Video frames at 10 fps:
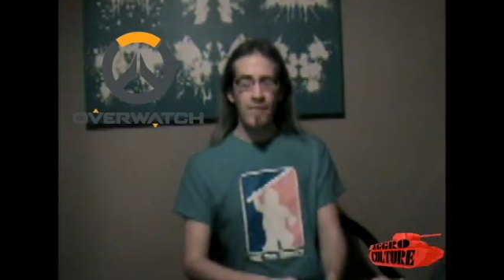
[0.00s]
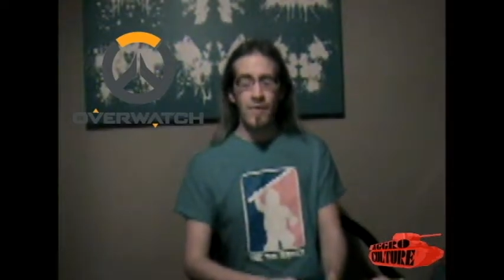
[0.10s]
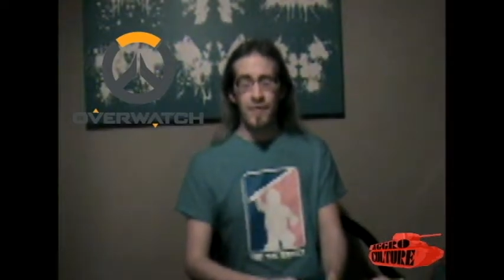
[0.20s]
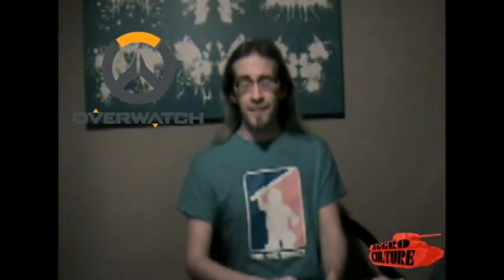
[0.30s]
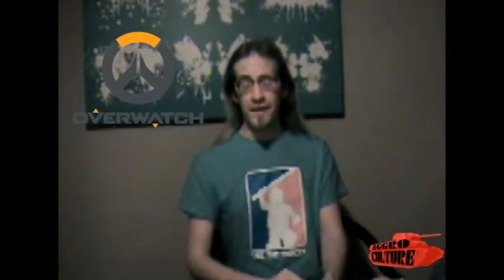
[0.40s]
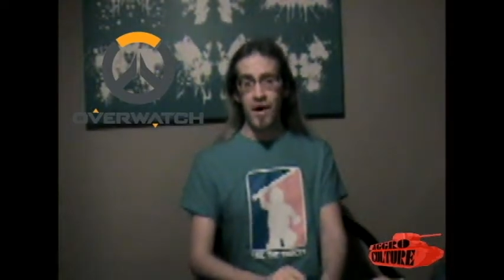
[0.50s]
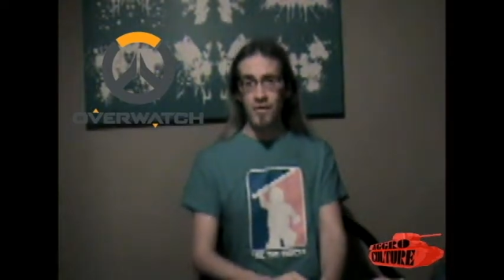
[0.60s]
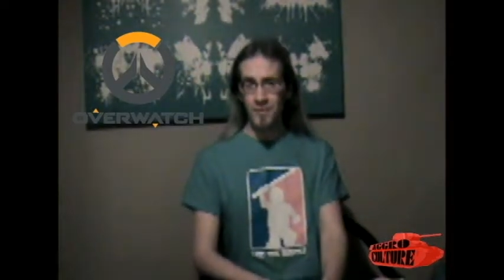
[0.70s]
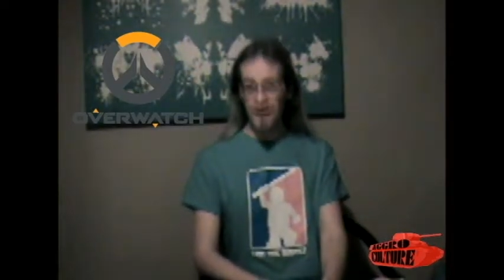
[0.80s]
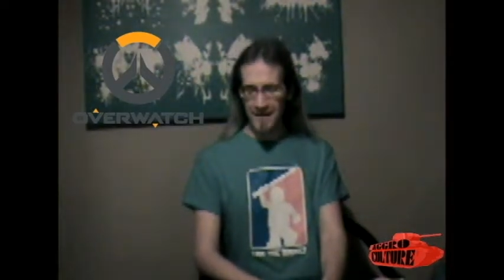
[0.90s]
With the
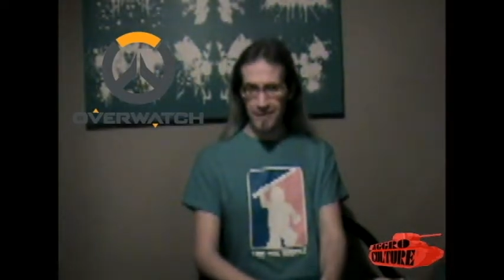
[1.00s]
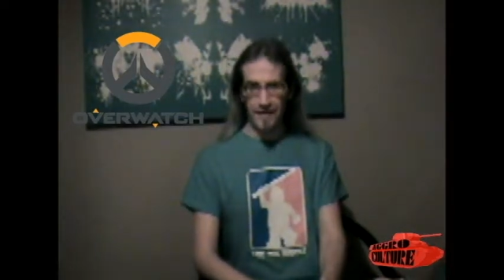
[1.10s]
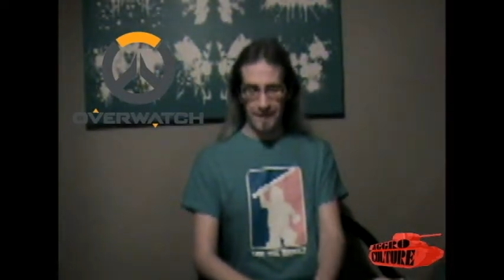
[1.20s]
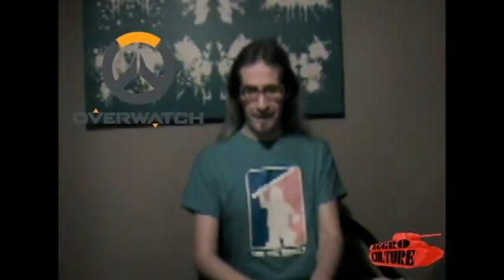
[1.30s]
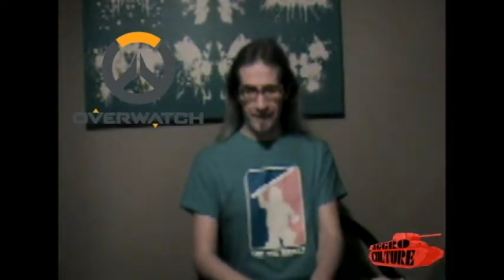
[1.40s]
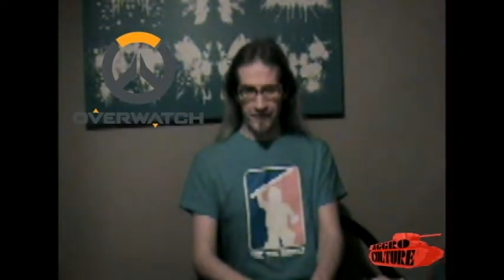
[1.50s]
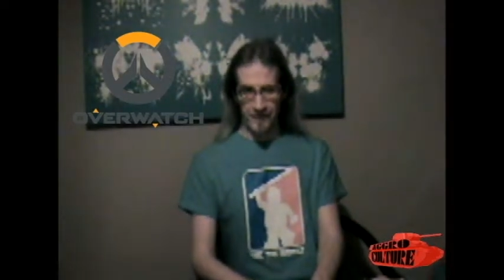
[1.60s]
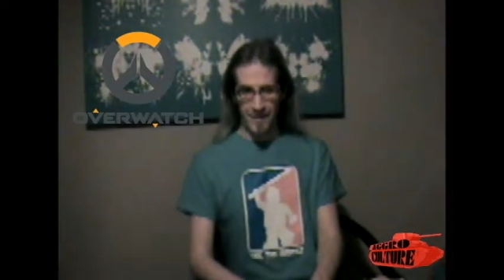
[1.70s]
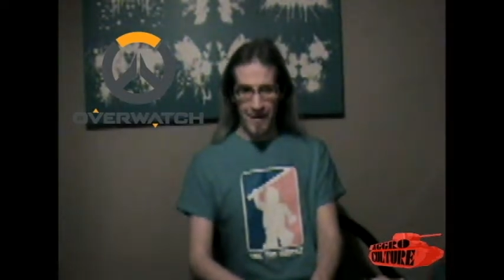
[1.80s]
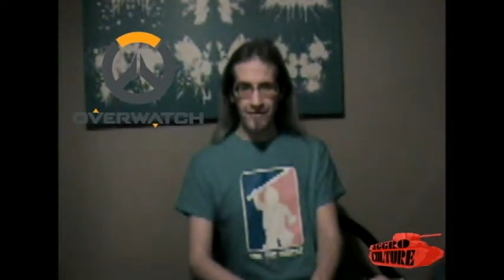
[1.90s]
Halloween event that just
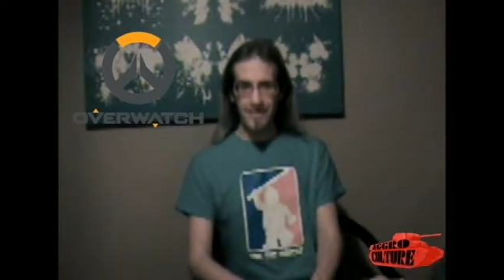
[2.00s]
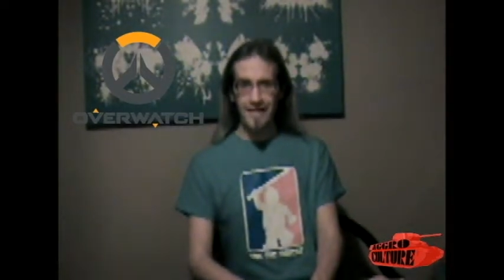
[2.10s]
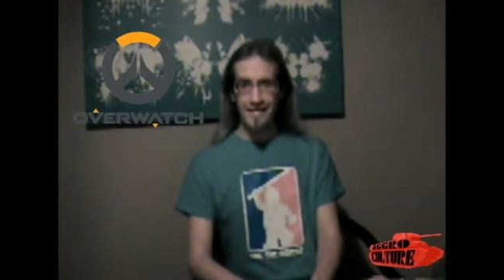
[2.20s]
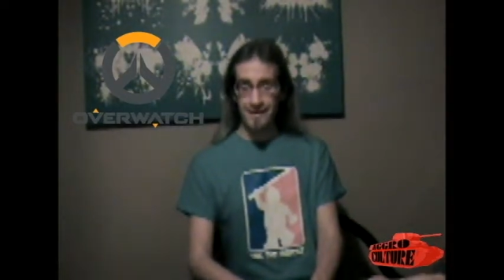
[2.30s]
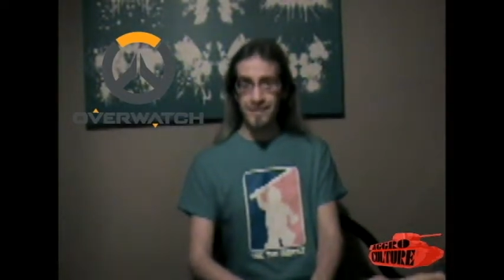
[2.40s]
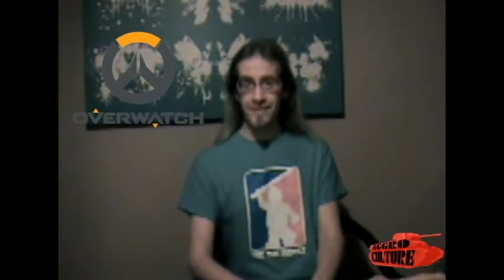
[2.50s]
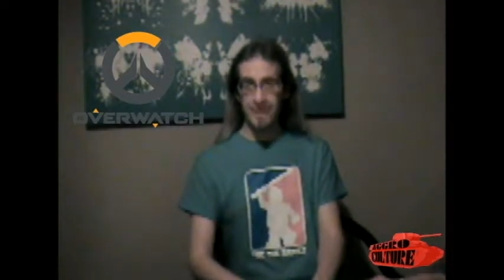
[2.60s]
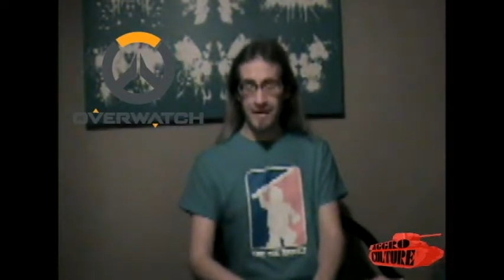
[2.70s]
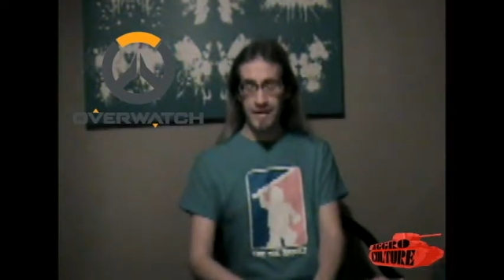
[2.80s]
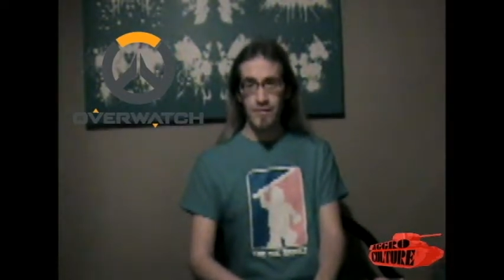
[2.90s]
came out, it is
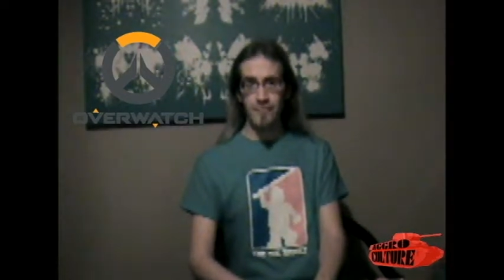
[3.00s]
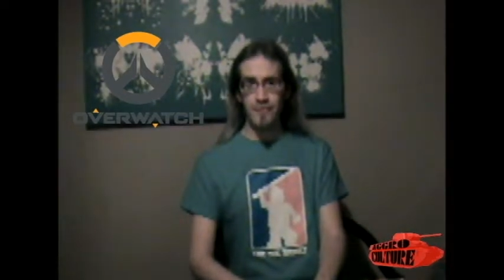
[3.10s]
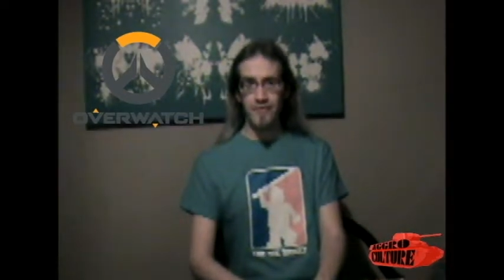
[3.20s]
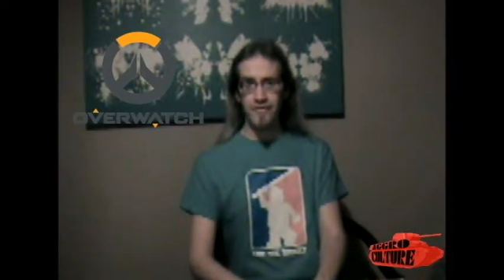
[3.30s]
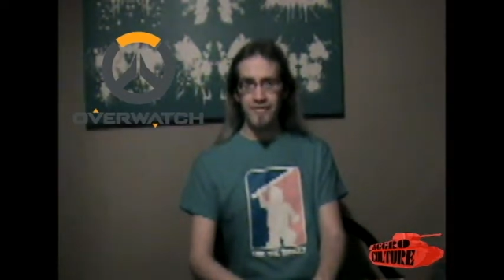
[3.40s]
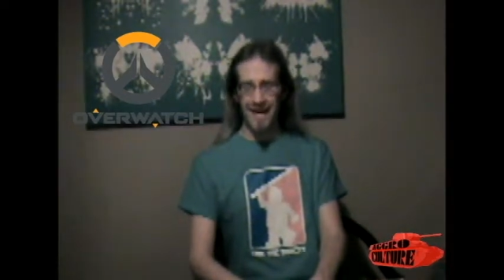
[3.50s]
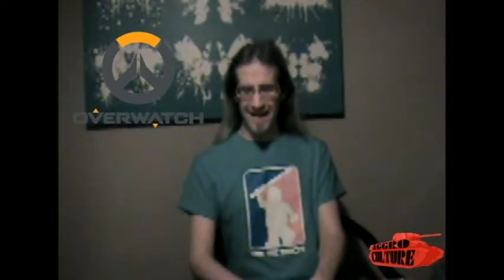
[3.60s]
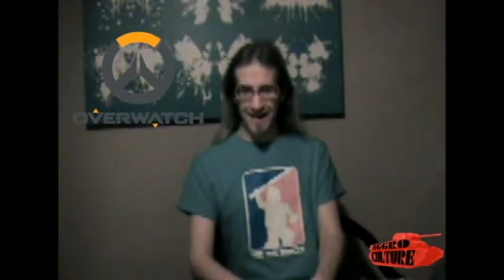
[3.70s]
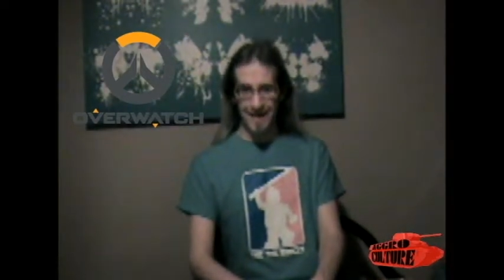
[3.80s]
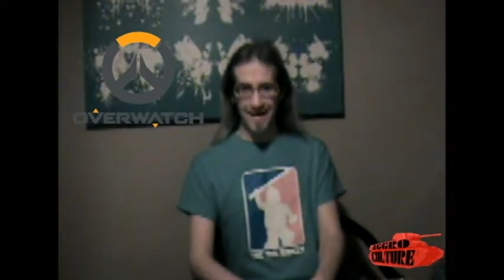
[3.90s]
team versus
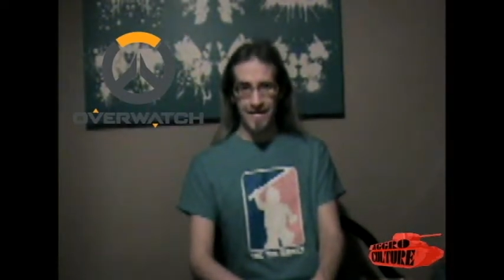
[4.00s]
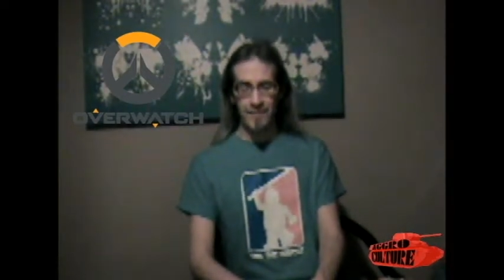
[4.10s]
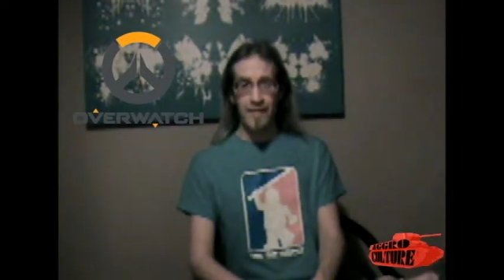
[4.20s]
AI,